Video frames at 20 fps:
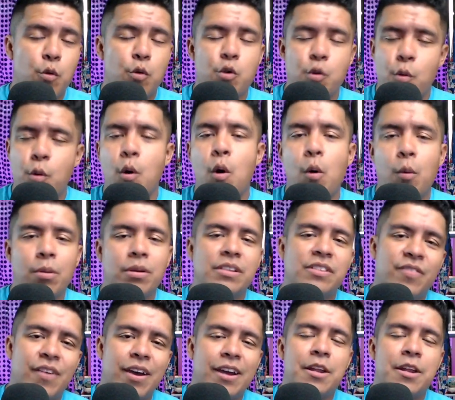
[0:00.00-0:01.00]
you will always
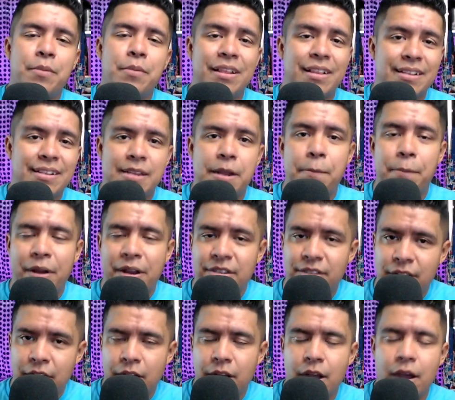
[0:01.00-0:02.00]
find them in
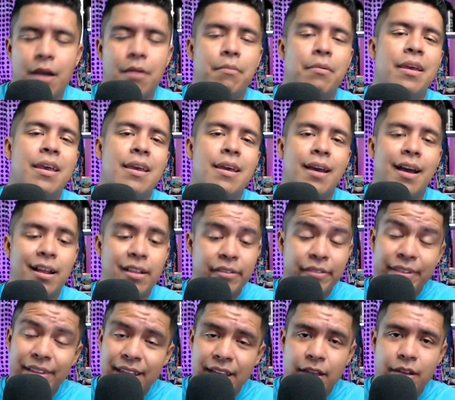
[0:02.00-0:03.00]
DisneylandParis.com. I'll
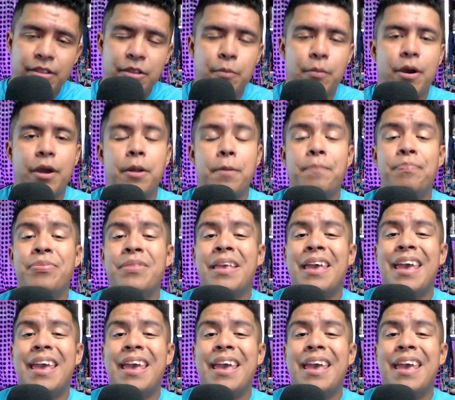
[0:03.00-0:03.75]
leave the link on the bottom.